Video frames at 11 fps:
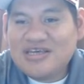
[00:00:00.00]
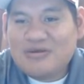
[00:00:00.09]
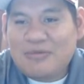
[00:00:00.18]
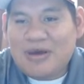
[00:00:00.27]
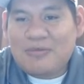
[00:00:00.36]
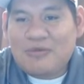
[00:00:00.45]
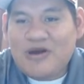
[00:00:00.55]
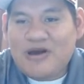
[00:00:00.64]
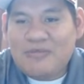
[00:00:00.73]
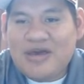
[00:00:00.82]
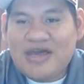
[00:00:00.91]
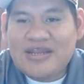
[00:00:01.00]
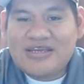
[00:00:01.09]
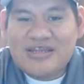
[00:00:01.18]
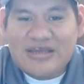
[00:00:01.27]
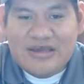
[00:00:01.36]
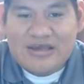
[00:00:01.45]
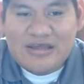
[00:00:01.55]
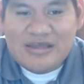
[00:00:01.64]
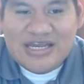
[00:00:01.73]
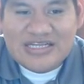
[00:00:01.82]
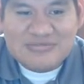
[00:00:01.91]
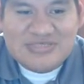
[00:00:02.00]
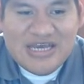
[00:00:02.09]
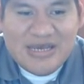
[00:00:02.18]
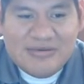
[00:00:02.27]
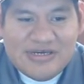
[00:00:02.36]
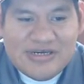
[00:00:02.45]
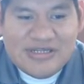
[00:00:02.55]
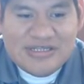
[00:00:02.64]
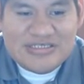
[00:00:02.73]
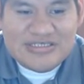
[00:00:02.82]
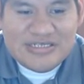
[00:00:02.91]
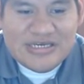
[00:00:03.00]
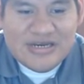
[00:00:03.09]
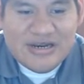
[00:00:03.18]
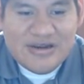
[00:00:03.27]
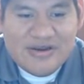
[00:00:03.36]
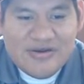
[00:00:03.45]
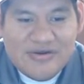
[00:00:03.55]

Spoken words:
while I'm at it. You know, I got some time here. Let's see here.